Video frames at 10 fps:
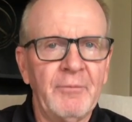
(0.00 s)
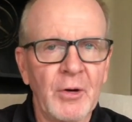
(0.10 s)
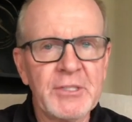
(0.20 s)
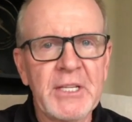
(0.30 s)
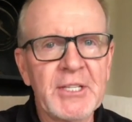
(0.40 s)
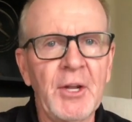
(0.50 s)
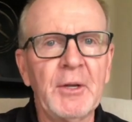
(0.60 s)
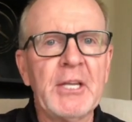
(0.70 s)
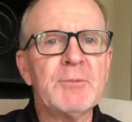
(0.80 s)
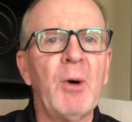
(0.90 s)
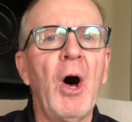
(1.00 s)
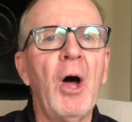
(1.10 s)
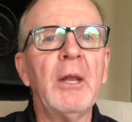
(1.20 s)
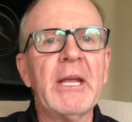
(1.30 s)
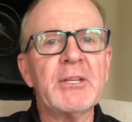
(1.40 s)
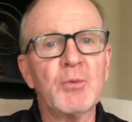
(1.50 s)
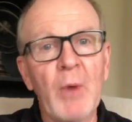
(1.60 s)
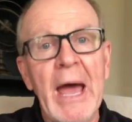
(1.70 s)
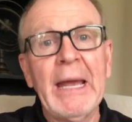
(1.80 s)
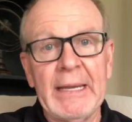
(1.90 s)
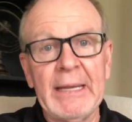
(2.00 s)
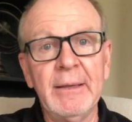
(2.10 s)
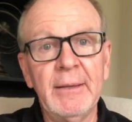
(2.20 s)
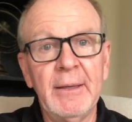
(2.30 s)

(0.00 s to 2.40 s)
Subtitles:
1 Thessalonians, Paul is writing